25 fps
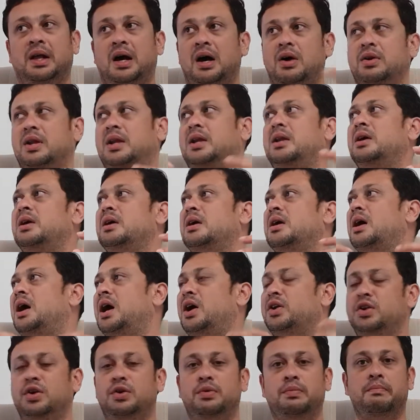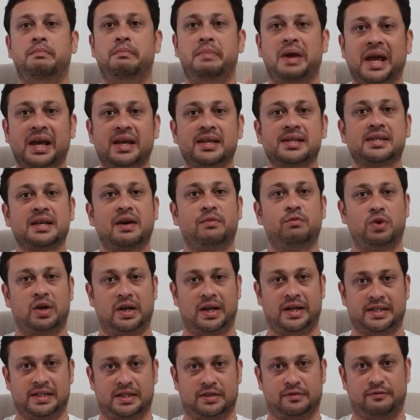How did it make someone
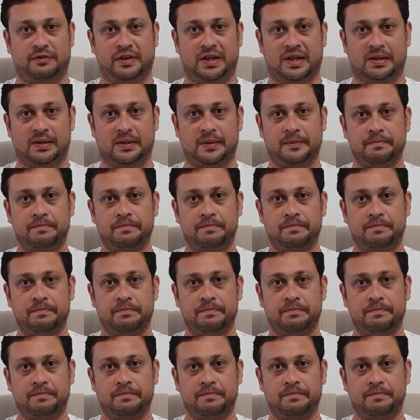else feel?